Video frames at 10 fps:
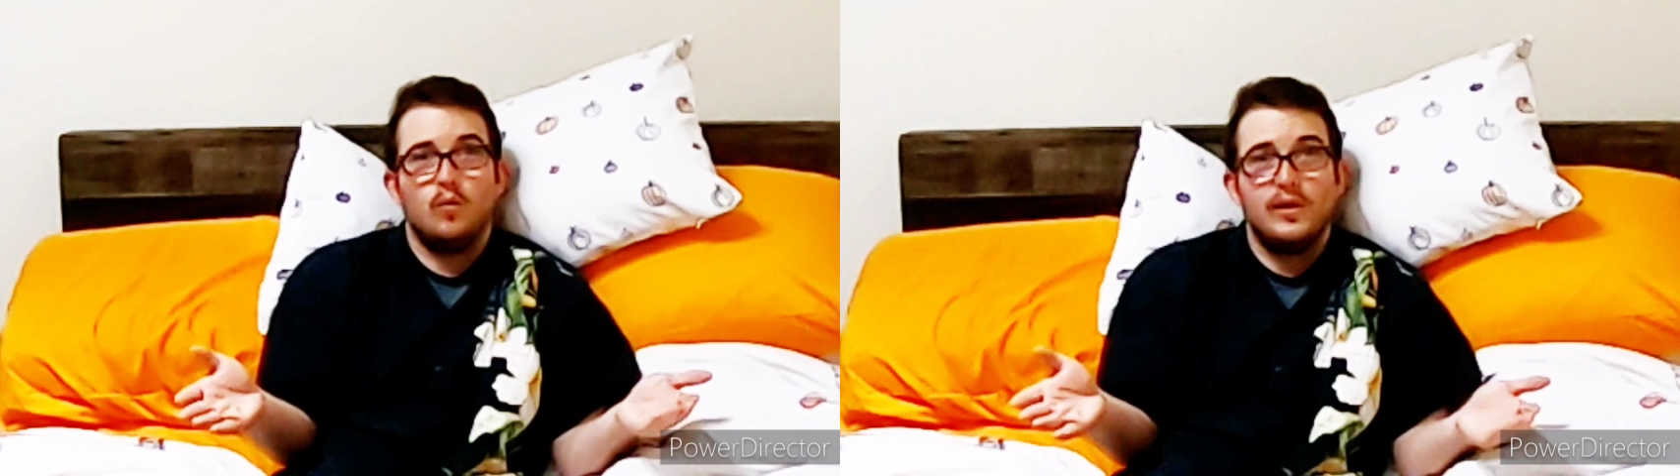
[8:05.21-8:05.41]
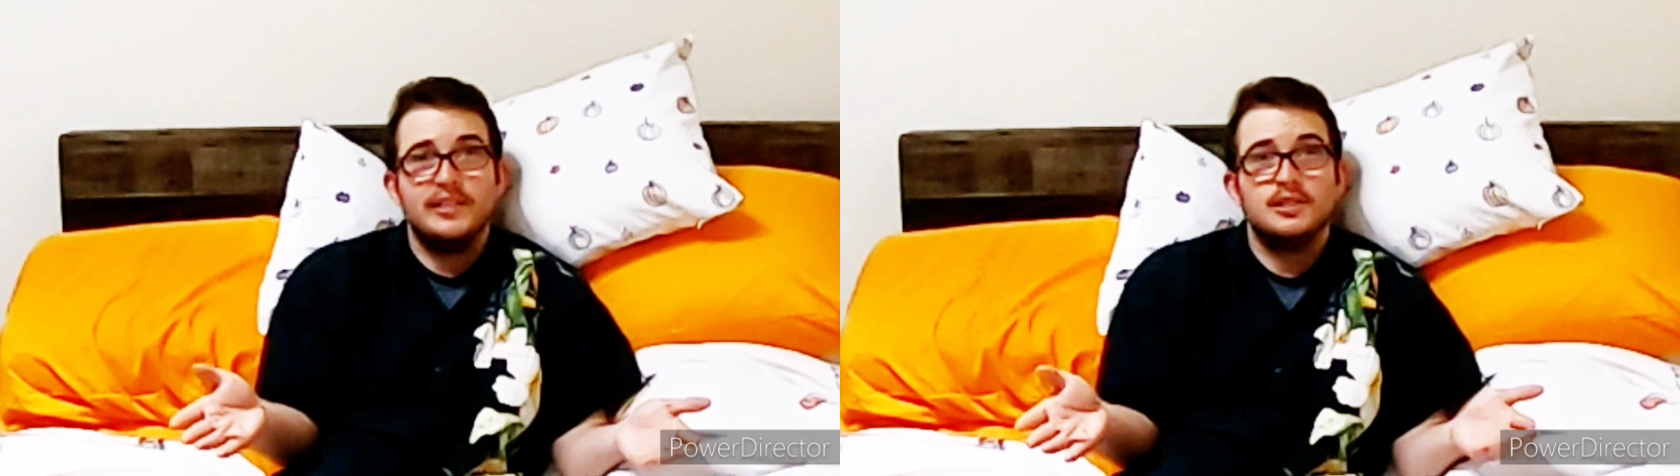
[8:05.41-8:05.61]

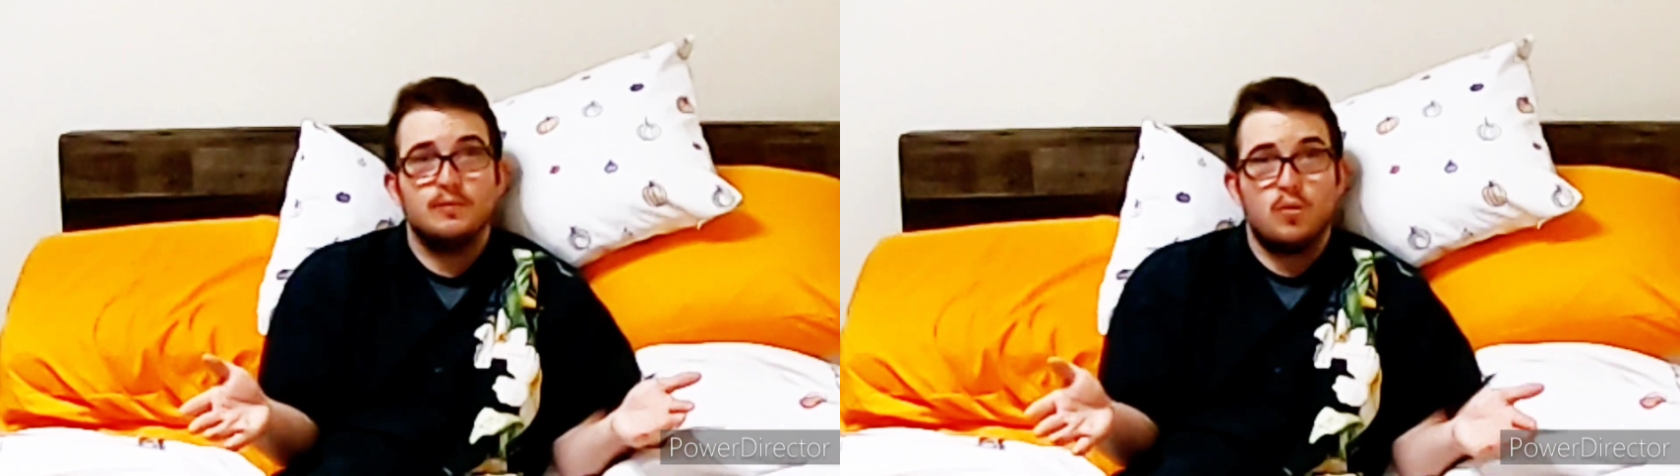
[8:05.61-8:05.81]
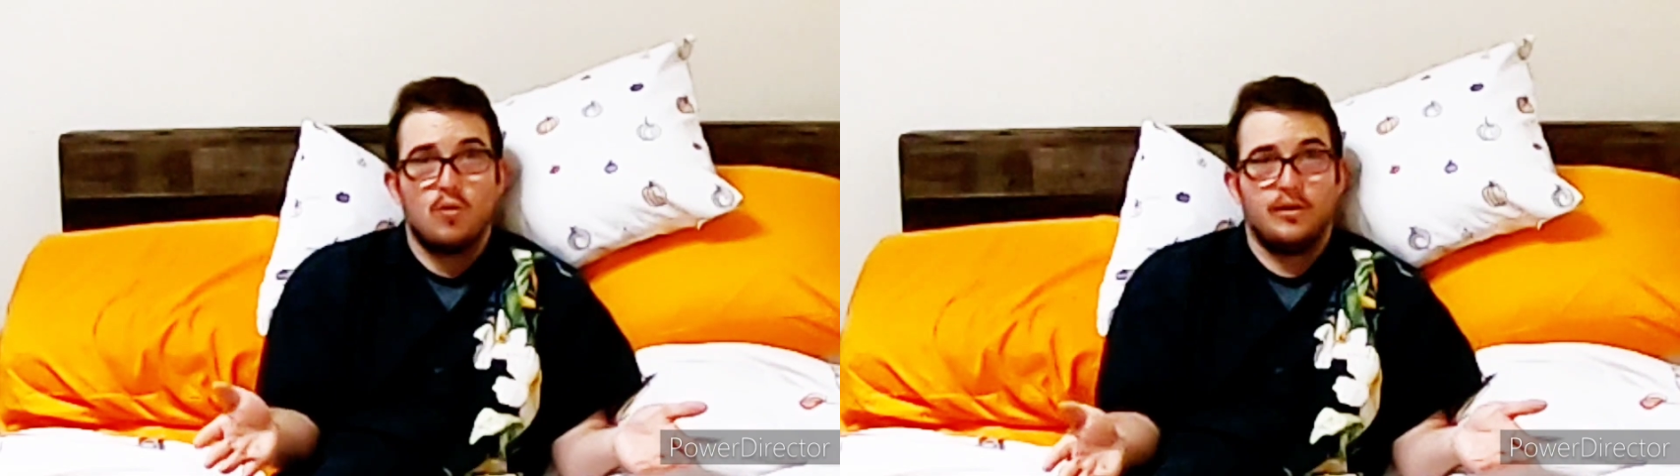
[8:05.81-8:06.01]
that we
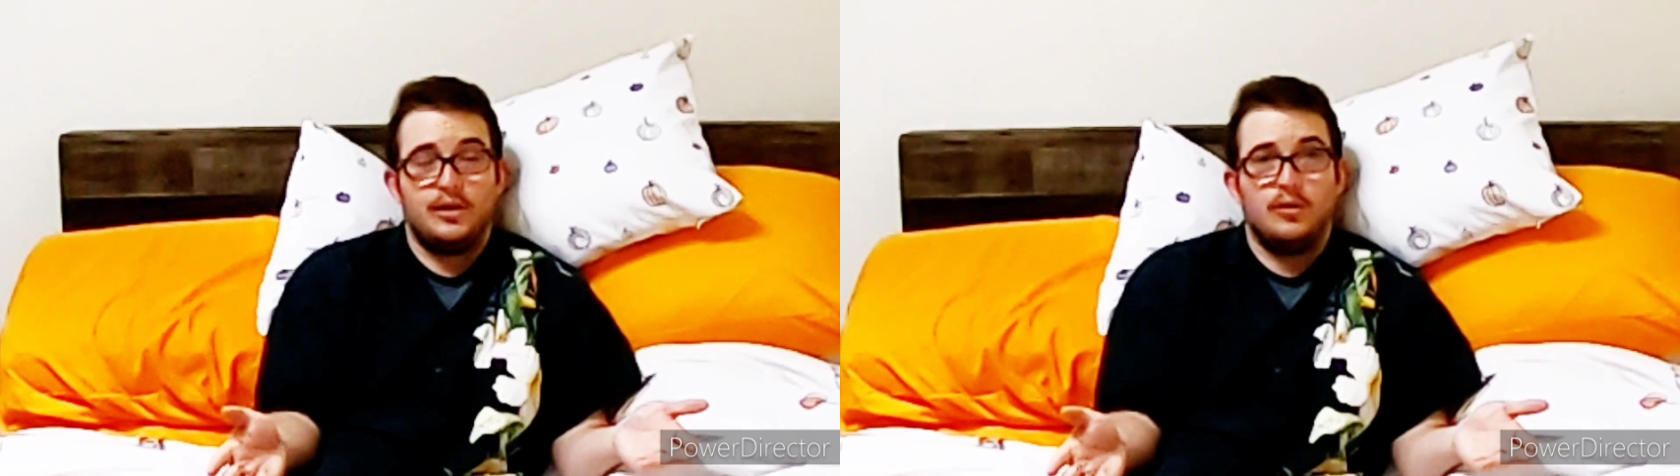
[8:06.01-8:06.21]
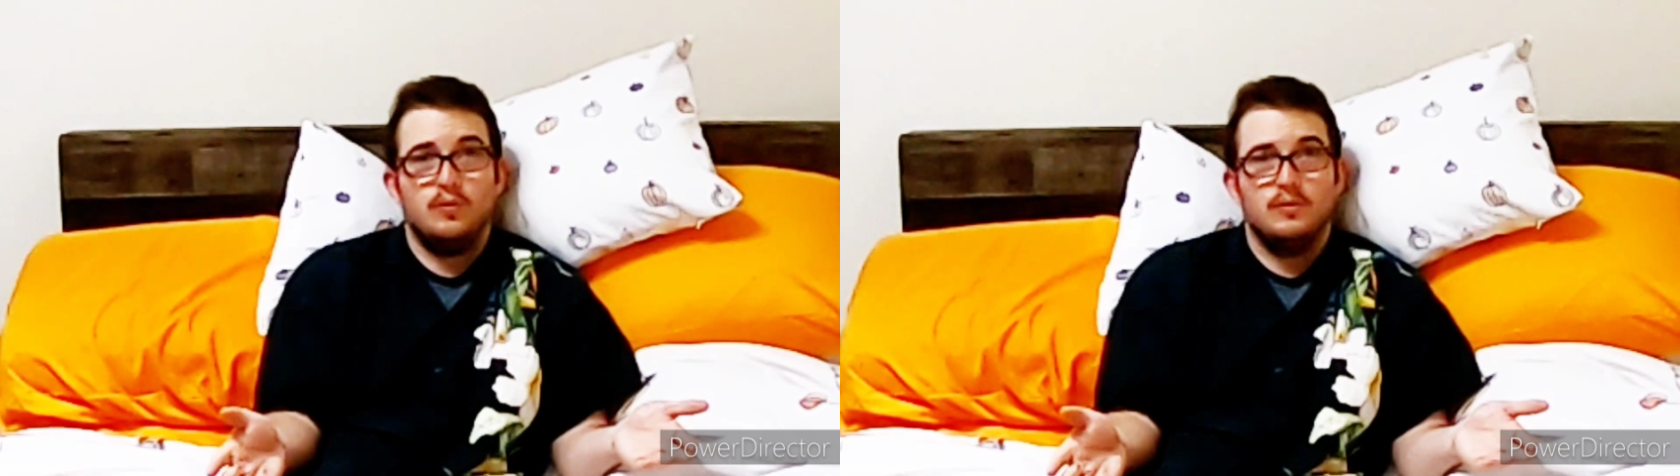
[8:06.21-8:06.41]

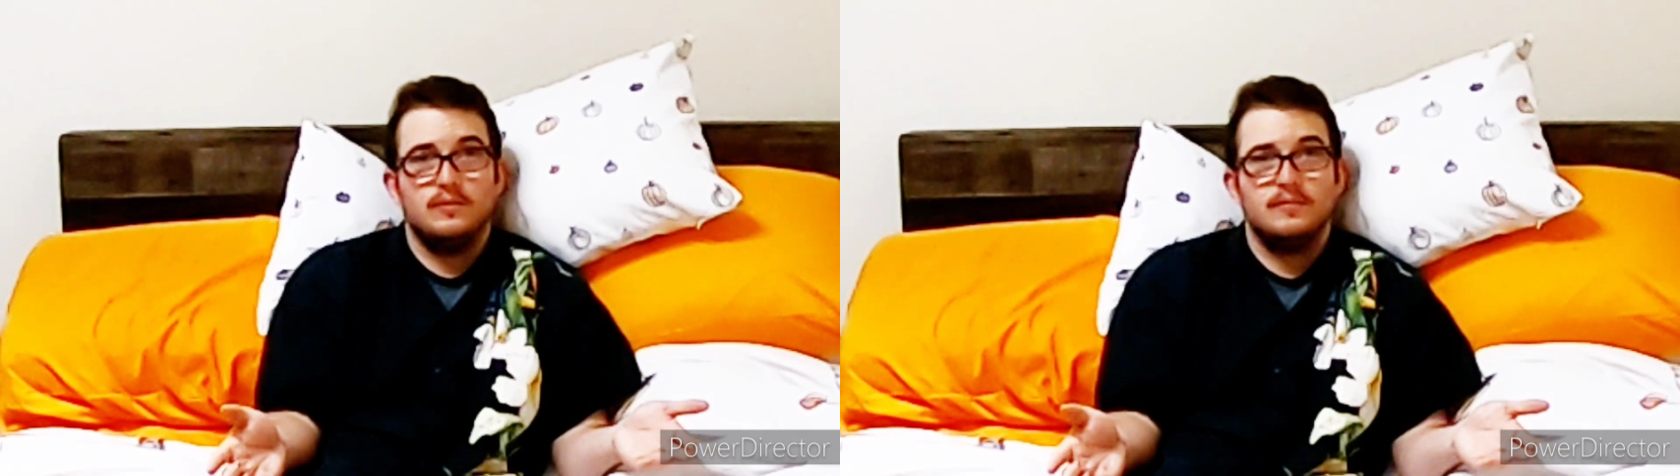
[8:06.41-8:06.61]
support you.